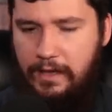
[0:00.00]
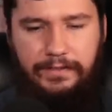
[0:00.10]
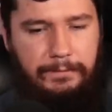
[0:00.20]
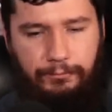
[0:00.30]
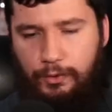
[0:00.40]

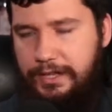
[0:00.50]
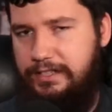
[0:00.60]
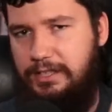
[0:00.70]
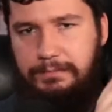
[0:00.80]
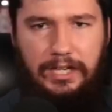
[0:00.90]
they brought in
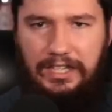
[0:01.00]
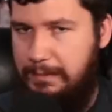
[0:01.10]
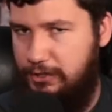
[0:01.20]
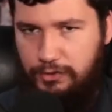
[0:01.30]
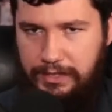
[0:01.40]
some
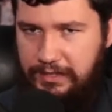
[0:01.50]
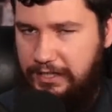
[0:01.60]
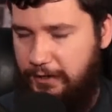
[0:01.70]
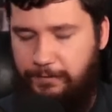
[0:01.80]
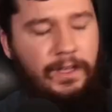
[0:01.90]
telemetry
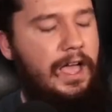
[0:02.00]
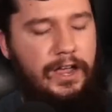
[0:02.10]
stuff,